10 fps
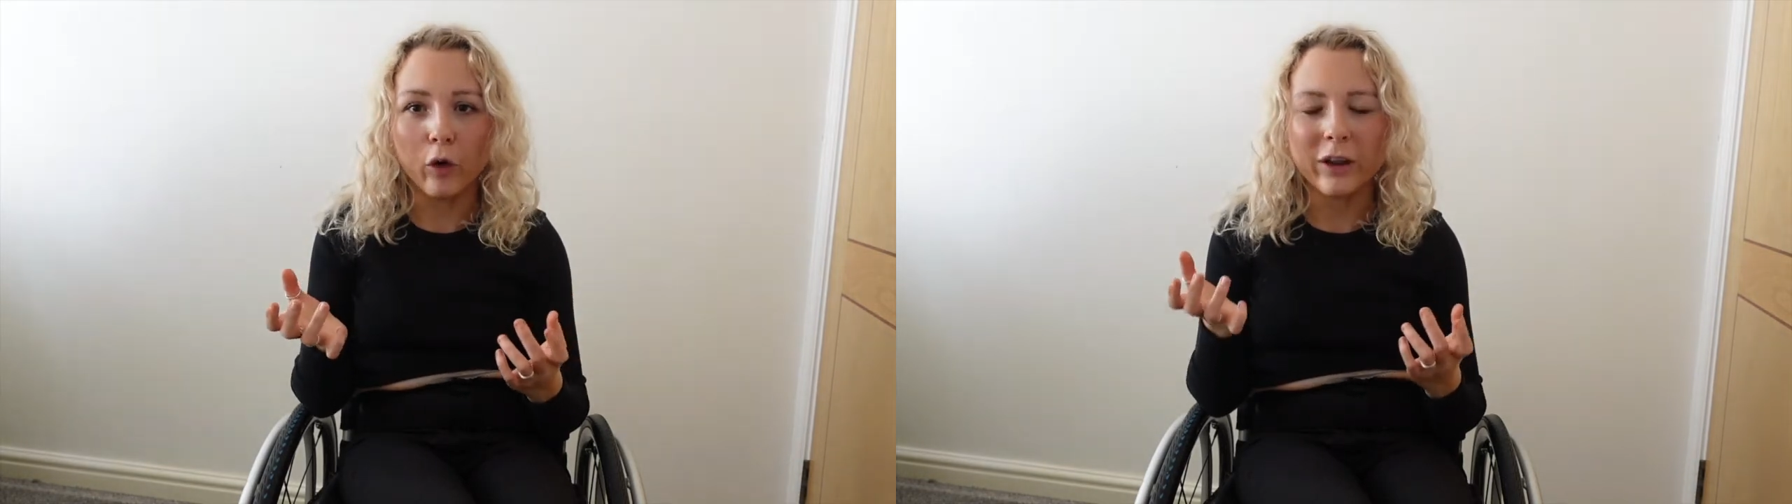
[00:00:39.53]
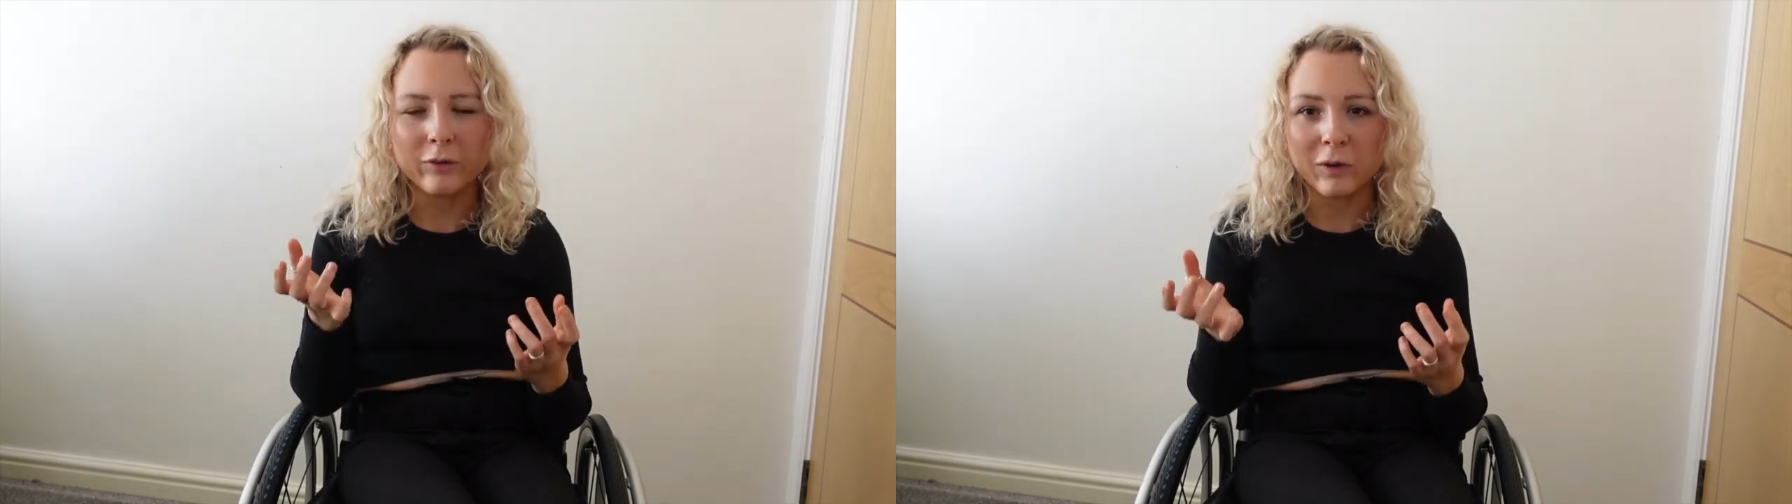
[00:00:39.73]

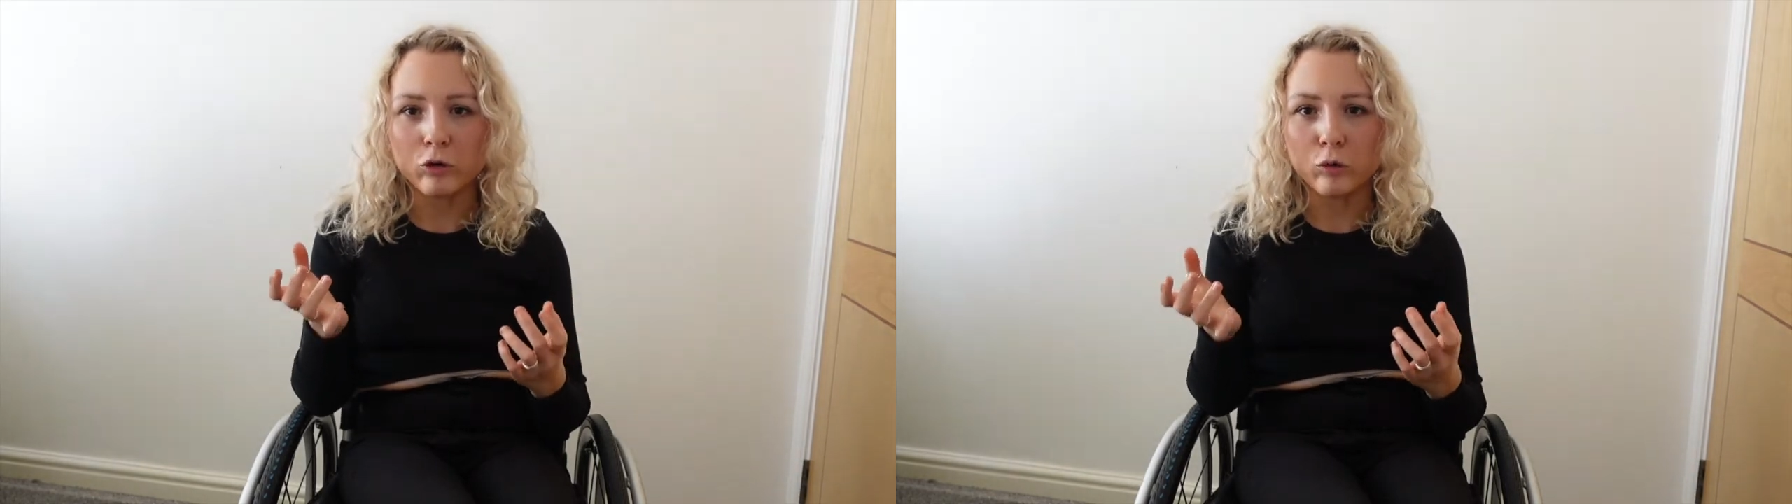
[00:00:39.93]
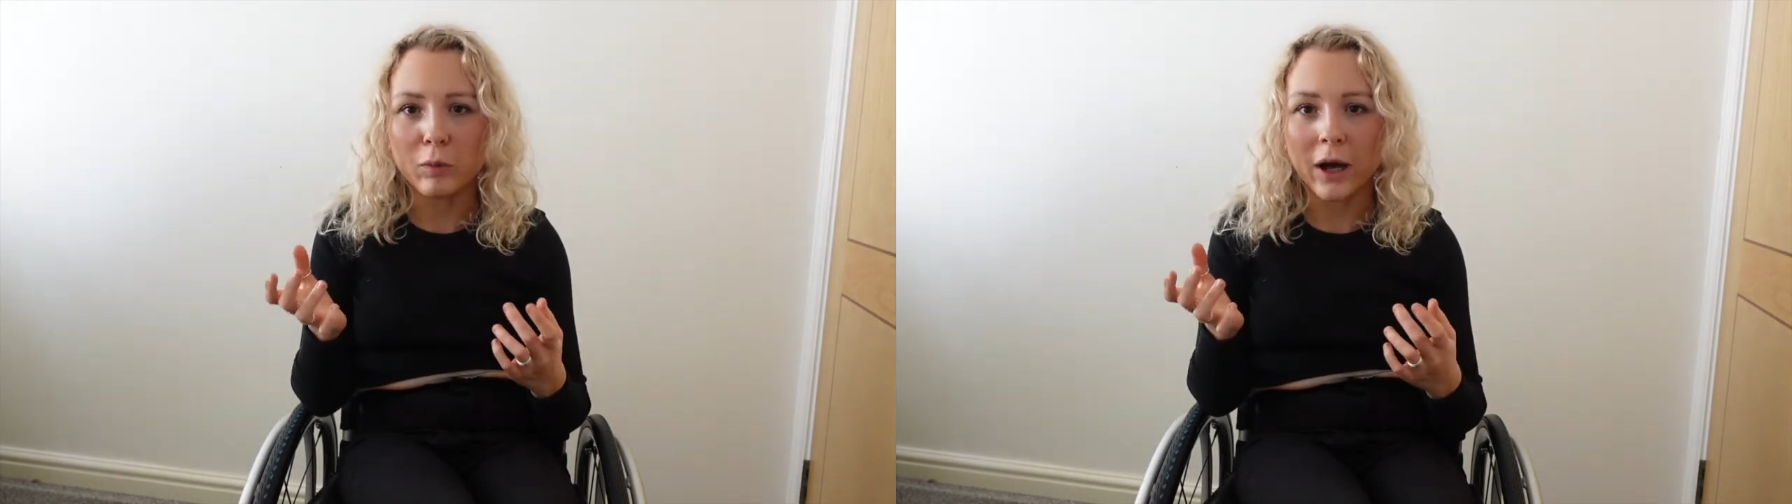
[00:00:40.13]
is my
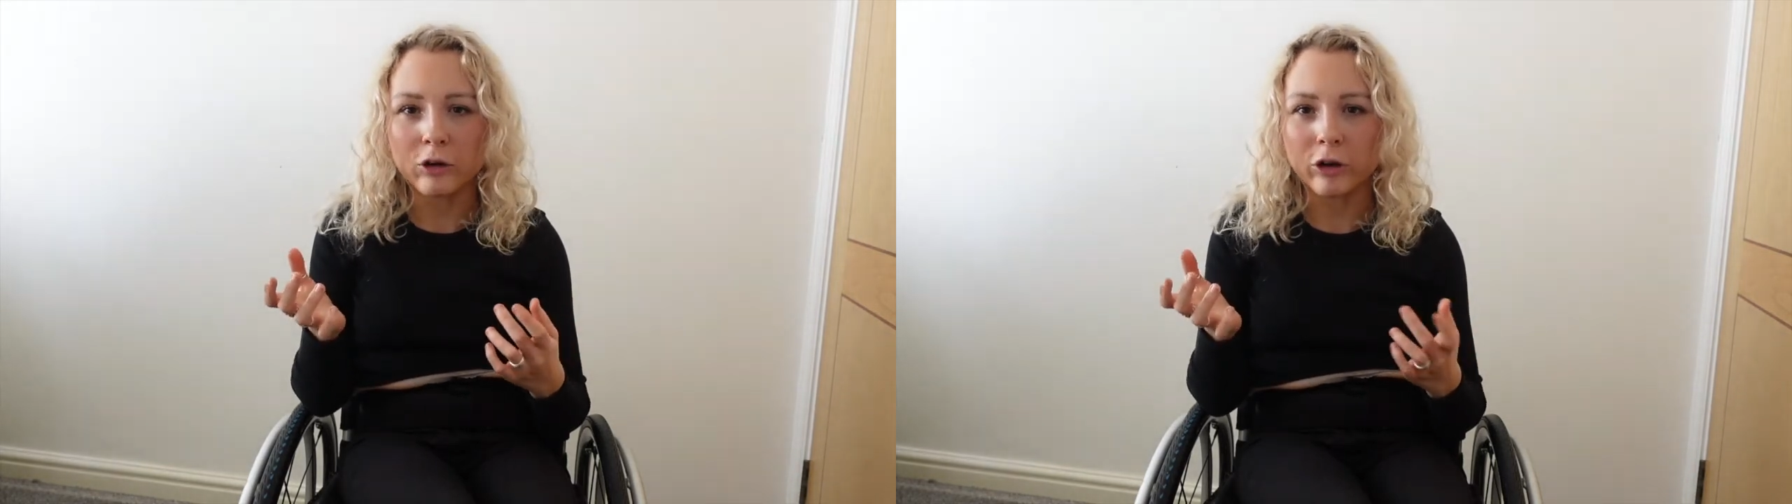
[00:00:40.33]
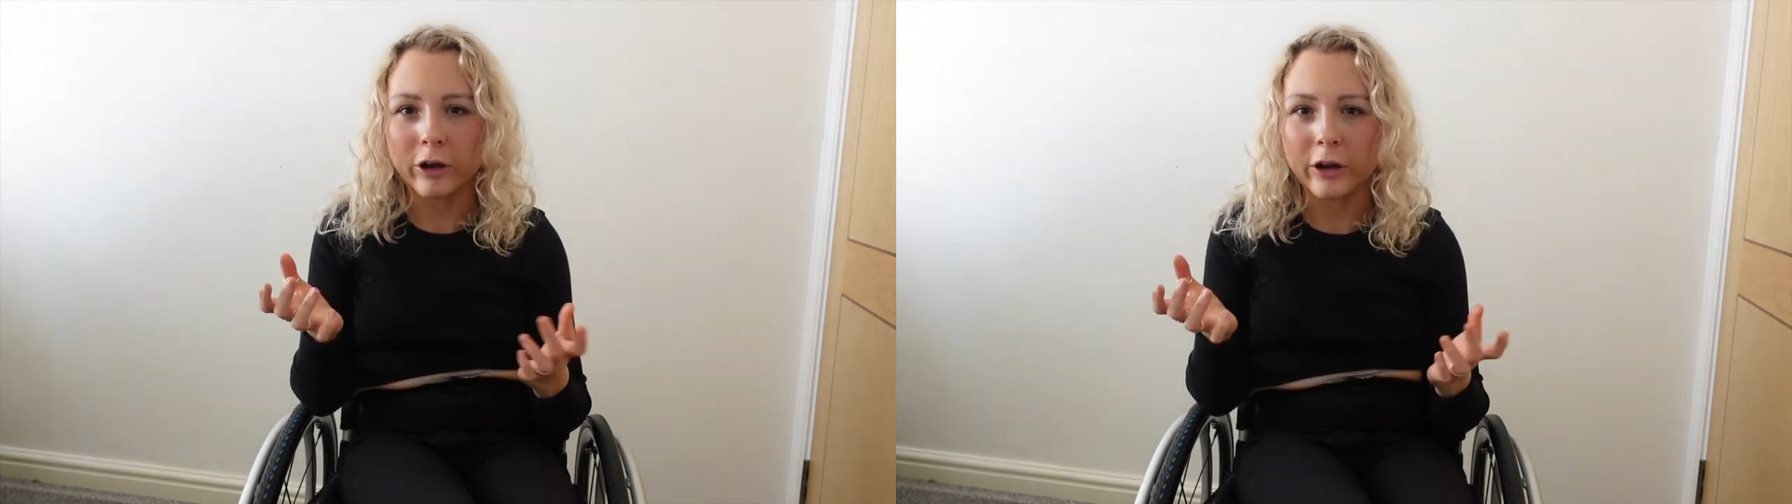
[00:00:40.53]
true
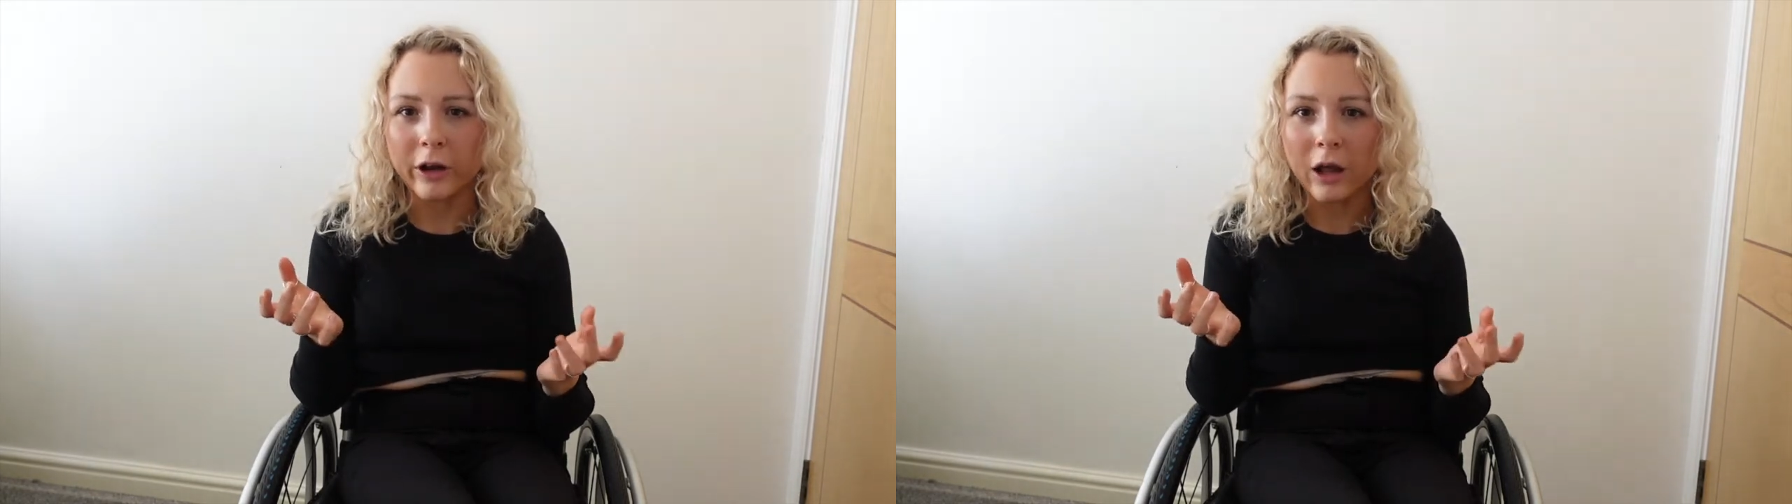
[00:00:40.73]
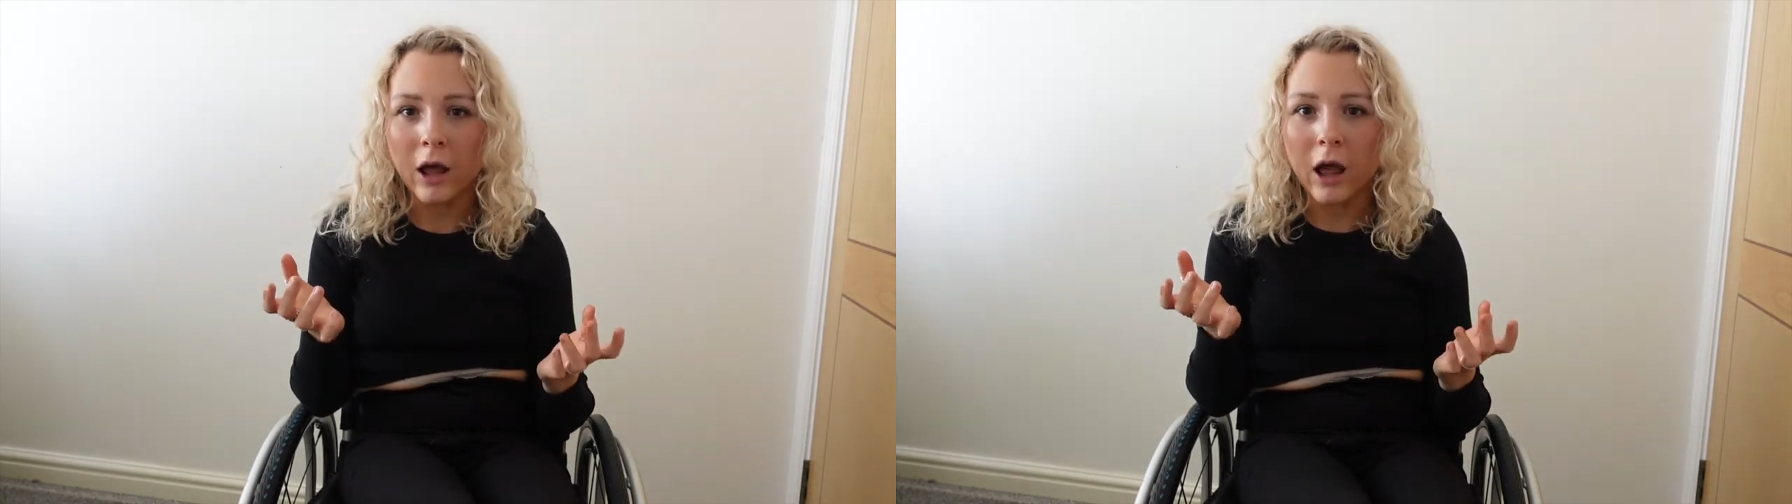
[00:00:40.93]
passion.